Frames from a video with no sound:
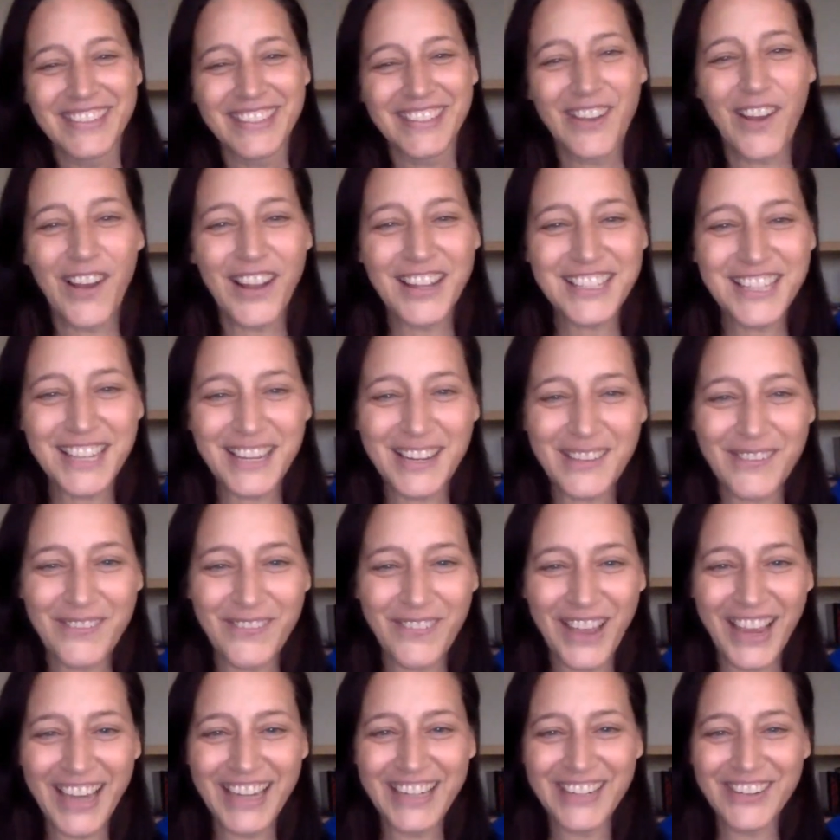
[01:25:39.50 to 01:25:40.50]
God's going to
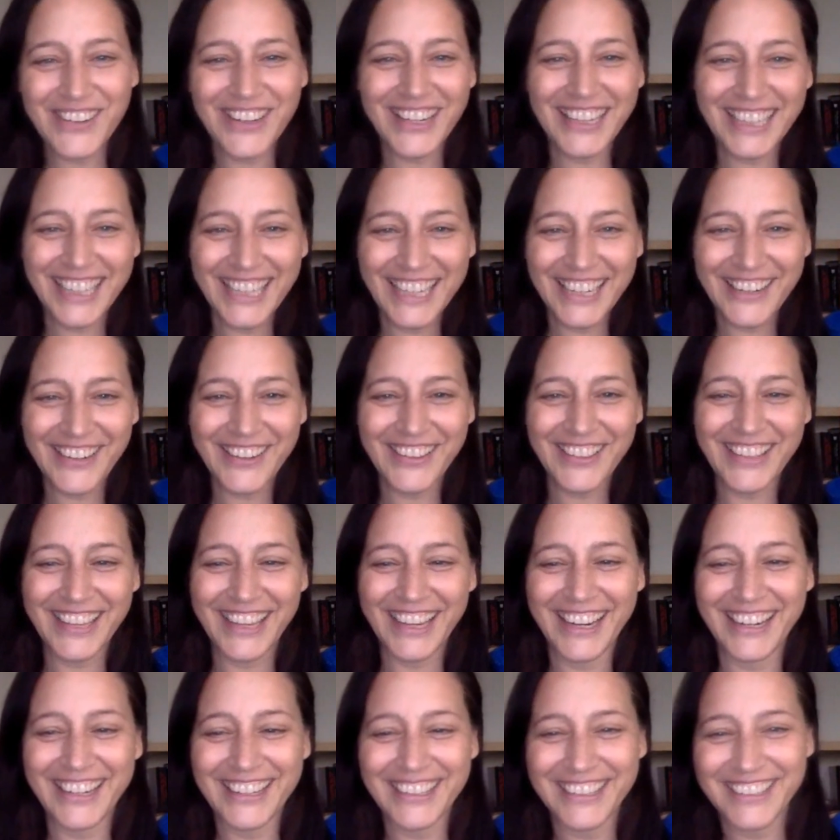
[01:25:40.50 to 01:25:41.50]
find her and lead her
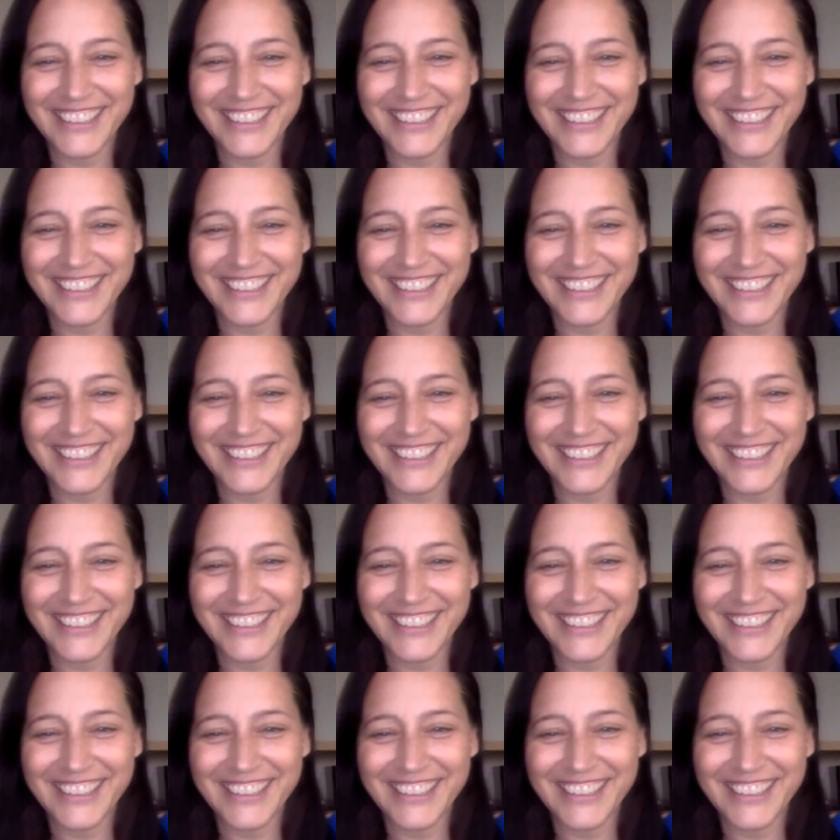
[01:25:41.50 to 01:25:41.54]
there.